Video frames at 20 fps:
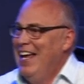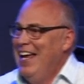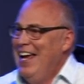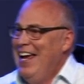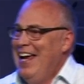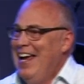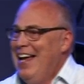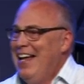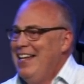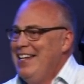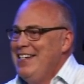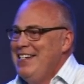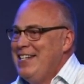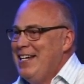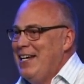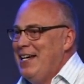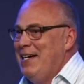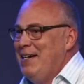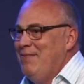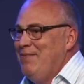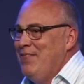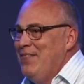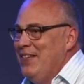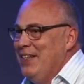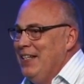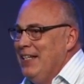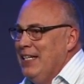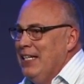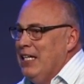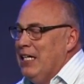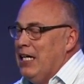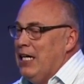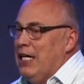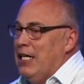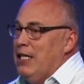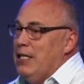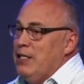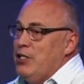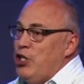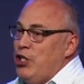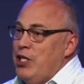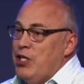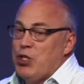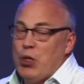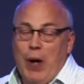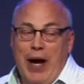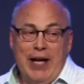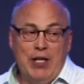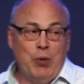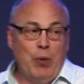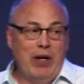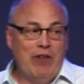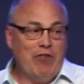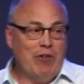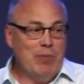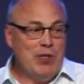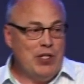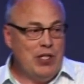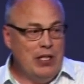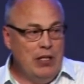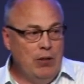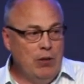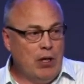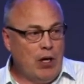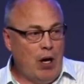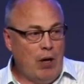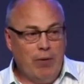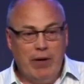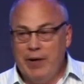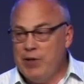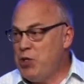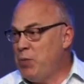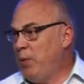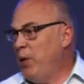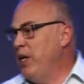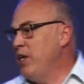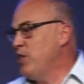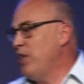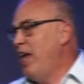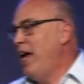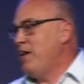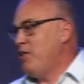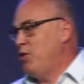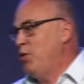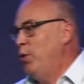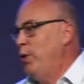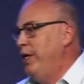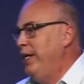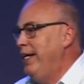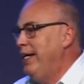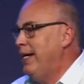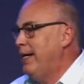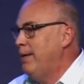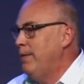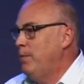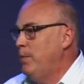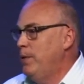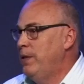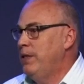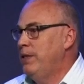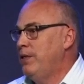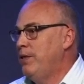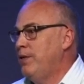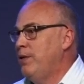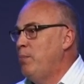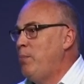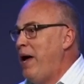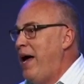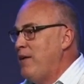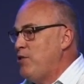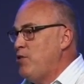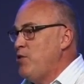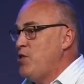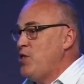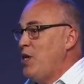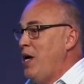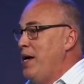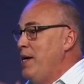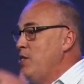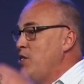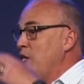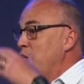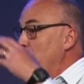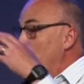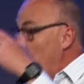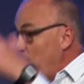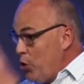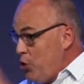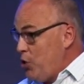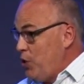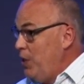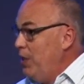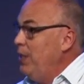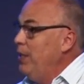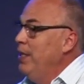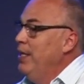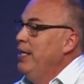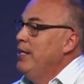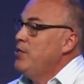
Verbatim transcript: And uh, uh, she just graduated from CU Colorado Springs last week with her Bachelor of Science in Nursing,